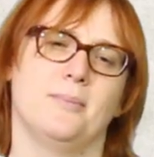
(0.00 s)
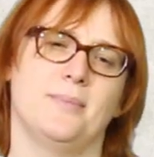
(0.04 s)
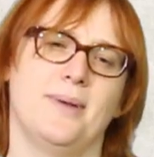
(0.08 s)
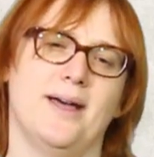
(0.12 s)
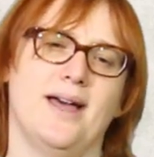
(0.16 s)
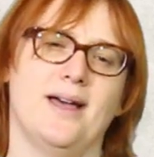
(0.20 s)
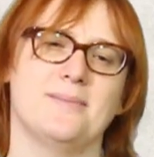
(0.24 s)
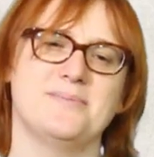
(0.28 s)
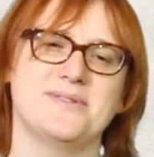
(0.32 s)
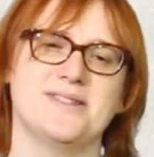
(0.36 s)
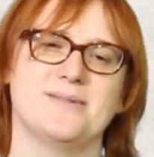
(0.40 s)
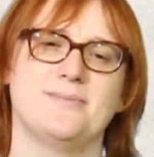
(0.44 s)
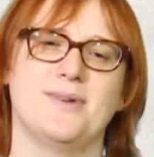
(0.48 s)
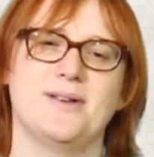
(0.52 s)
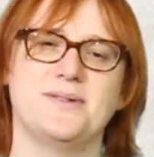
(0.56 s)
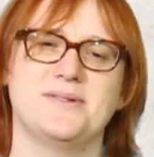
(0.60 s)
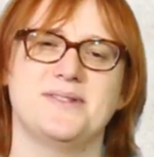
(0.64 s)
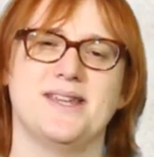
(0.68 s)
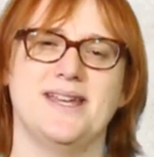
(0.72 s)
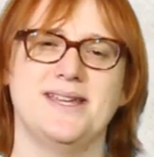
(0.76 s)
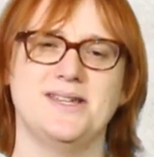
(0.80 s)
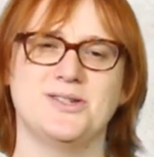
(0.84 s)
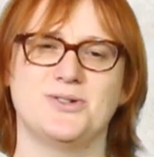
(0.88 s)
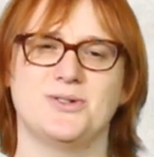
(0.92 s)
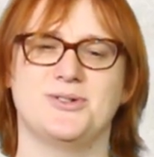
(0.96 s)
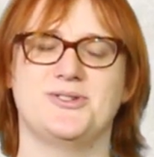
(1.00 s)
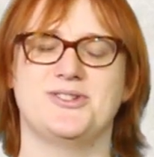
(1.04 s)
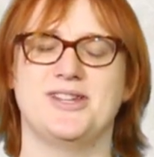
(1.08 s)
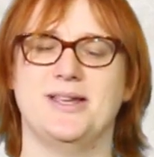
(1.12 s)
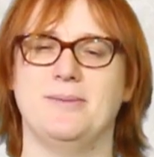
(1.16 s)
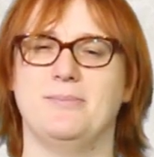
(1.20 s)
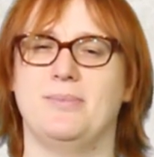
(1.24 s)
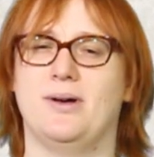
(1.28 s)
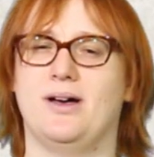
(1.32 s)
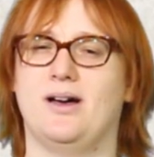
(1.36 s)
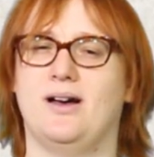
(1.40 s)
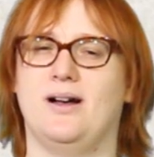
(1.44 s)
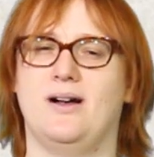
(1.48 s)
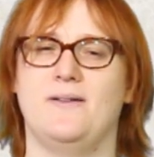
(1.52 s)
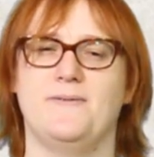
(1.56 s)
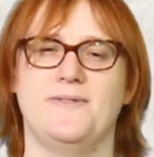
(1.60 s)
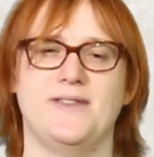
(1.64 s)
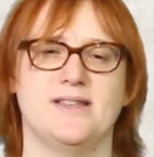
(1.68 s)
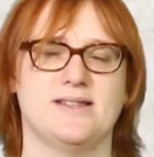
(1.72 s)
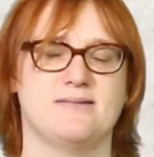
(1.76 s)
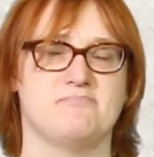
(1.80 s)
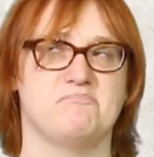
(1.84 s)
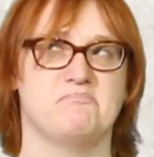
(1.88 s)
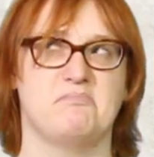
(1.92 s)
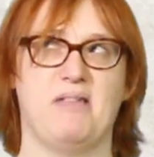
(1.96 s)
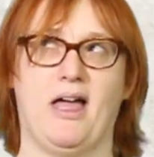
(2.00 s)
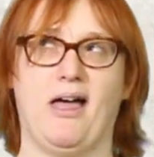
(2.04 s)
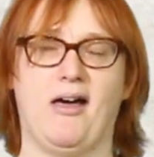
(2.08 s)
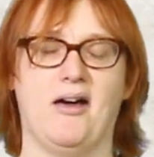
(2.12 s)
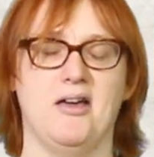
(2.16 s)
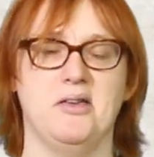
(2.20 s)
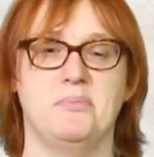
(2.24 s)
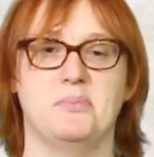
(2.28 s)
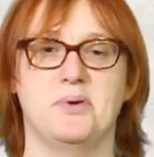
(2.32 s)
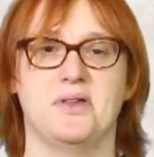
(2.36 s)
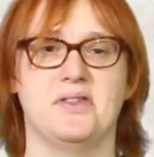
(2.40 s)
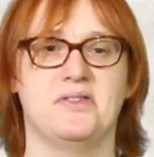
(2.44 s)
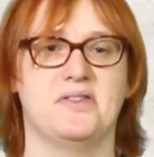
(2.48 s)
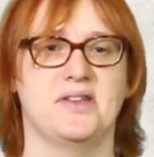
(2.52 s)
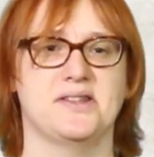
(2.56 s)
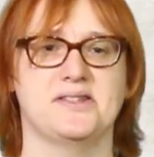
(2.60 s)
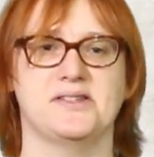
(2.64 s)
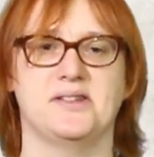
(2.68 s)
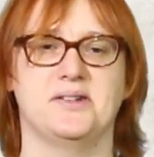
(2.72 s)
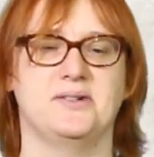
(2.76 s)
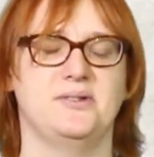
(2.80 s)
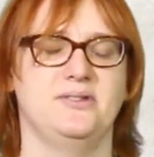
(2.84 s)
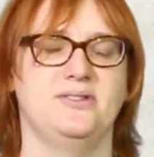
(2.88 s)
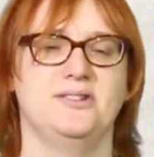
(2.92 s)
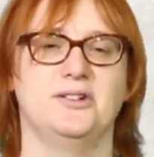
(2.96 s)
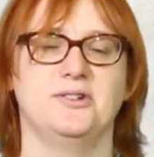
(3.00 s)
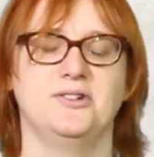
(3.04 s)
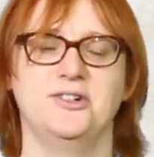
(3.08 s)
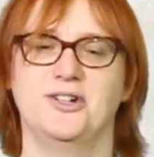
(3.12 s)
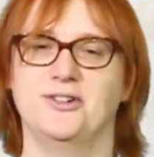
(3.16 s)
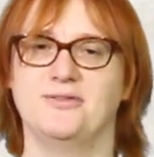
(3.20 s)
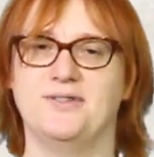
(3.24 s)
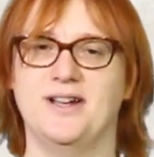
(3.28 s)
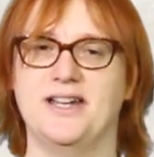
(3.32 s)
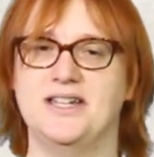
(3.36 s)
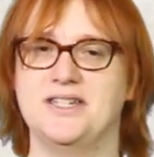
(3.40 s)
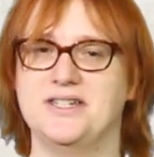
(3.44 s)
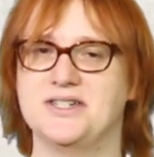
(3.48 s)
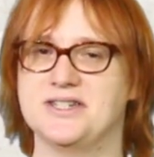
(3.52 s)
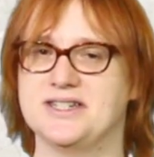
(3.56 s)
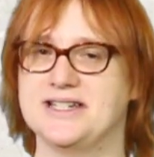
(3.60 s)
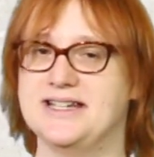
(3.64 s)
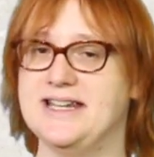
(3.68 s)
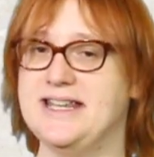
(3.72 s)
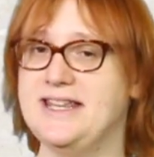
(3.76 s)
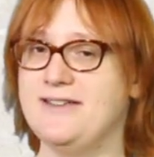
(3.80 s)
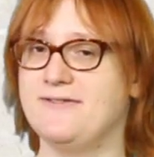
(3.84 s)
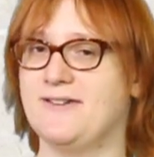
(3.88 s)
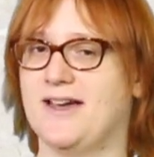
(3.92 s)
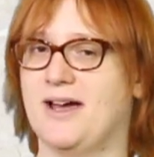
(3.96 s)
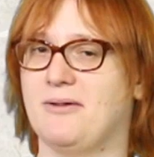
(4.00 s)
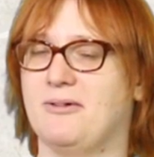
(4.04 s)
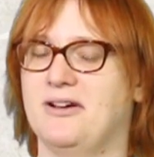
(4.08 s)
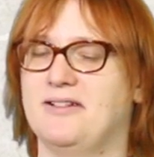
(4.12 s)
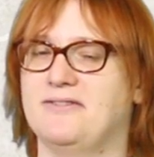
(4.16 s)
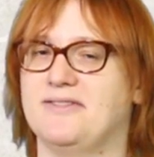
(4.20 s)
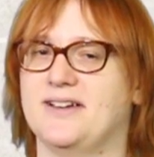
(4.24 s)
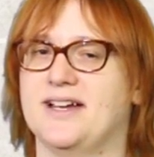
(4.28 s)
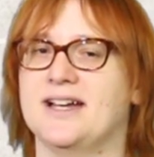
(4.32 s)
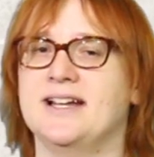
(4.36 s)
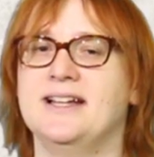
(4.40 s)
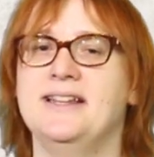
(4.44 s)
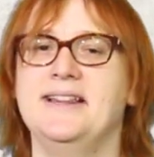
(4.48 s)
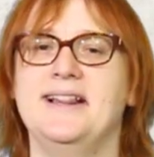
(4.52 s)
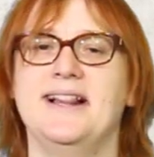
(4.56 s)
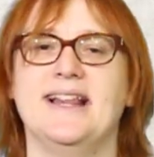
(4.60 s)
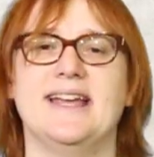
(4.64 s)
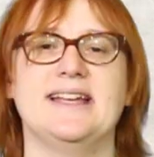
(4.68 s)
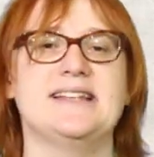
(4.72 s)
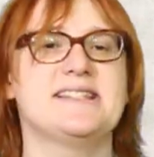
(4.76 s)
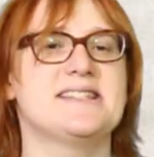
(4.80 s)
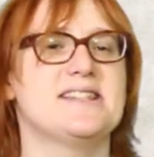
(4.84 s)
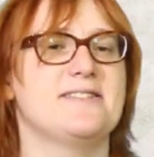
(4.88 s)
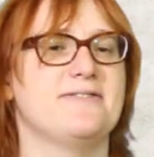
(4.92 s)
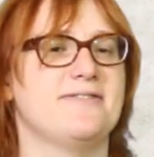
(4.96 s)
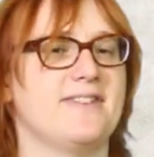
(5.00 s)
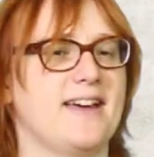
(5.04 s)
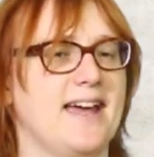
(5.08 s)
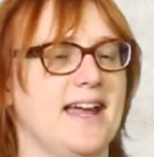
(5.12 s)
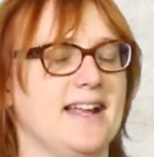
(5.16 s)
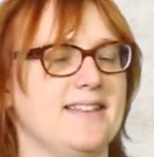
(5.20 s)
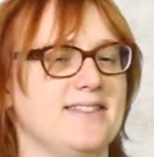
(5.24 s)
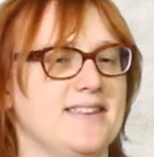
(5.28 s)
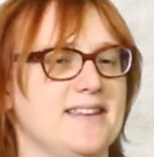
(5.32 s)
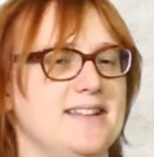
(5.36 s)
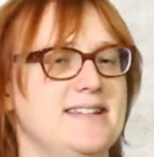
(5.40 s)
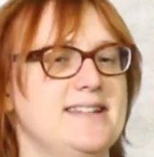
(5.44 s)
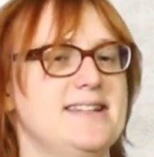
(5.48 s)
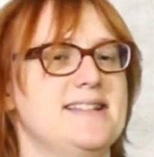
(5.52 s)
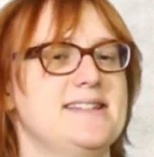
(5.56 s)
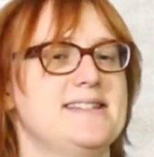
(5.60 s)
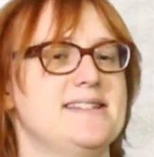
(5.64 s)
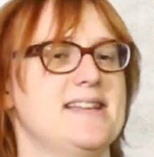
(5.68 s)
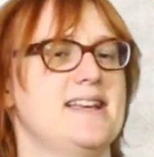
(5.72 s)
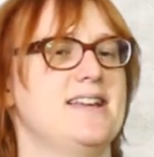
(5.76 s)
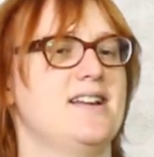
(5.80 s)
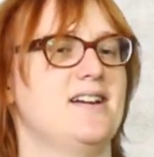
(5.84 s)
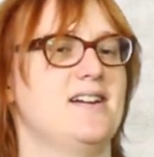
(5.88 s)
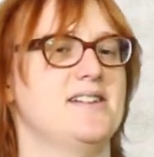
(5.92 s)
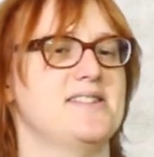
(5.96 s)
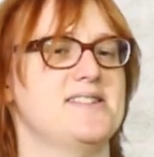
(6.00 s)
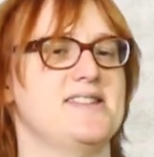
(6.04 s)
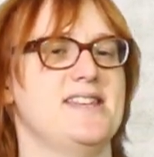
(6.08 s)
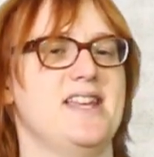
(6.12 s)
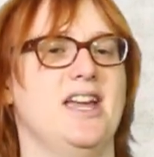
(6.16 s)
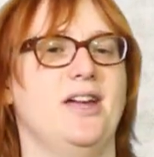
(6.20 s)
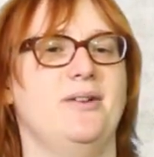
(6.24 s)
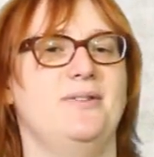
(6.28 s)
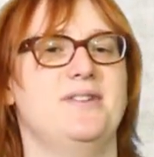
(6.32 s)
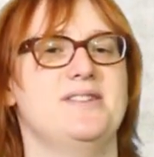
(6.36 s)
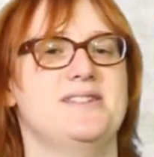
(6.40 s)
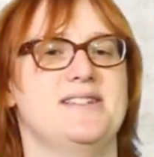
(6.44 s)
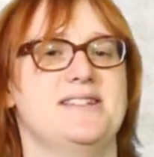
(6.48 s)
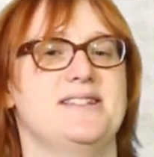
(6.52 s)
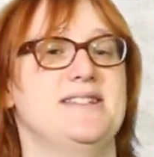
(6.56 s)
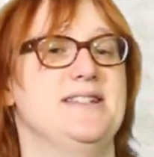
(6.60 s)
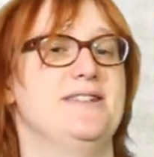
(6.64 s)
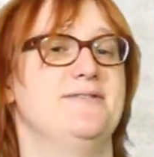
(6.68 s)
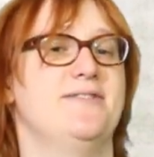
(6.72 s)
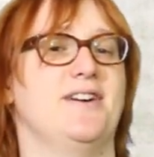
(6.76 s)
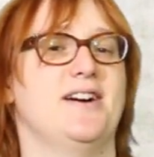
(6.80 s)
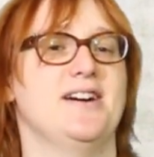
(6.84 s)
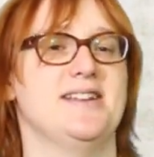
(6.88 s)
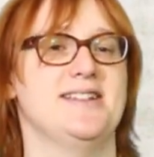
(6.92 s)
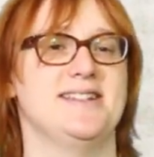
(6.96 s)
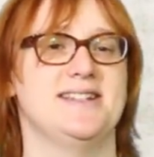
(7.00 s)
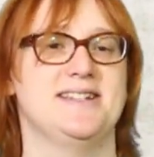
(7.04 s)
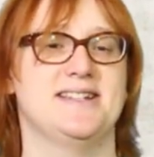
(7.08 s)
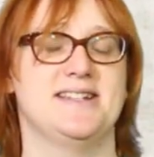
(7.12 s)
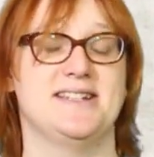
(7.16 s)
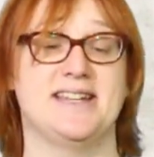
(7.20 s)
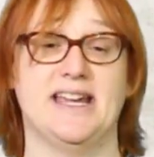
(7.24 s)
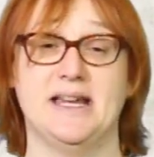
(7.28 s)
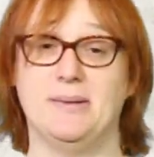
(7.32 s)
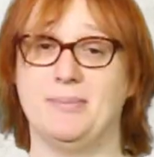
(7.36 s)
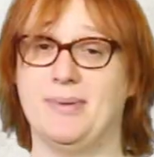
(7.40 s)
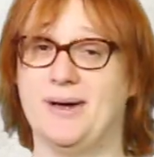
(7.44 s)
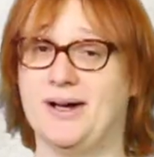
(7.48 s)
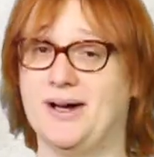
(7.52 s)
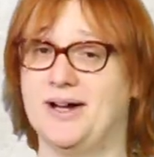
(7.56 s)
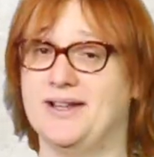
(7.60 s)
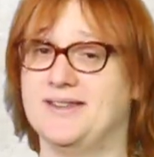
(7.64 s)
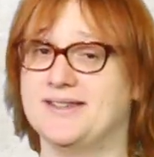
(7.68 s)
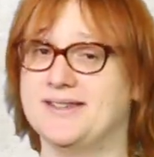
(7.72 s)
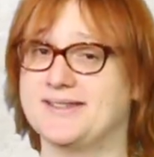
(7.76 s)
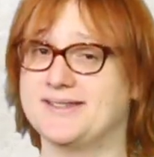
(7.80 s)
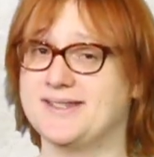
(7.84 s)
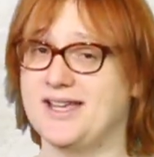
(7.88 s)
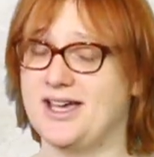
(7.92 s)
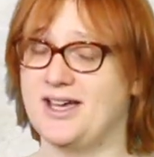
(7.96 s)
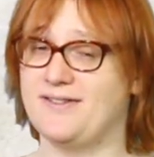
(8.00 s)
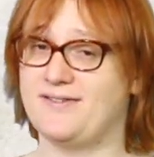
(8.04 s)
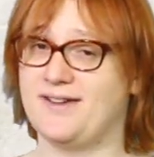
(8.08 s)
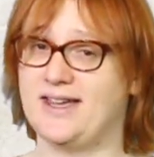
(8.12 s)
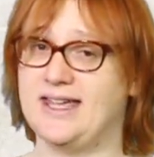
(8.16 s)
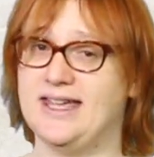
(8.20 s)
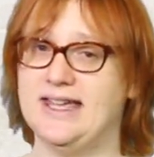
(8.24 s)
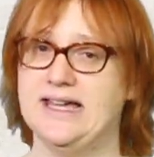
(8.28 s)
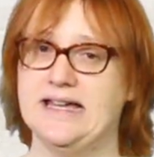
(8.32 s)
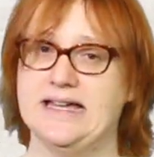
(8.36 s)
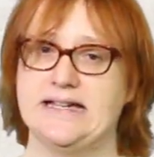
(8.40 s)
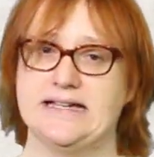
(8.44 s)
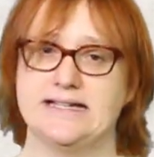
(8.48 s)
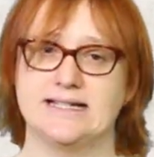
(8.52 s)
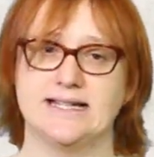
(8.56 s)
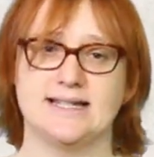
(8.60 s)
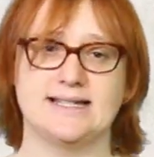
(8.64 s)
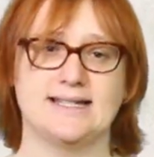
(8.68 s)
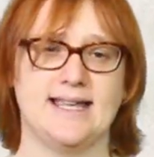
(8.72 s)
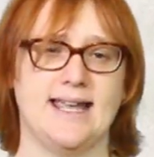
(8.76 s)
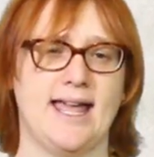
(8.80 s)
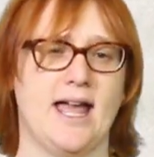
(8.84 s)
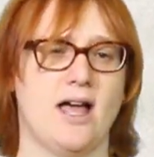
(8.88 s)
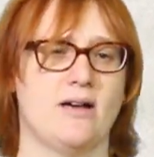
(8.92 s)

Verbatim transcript: Perhaps the most interesting part of this hypothetical longer-range Leaf, however, is the fact that Nissan asked the owners it invited to take part in the survey to say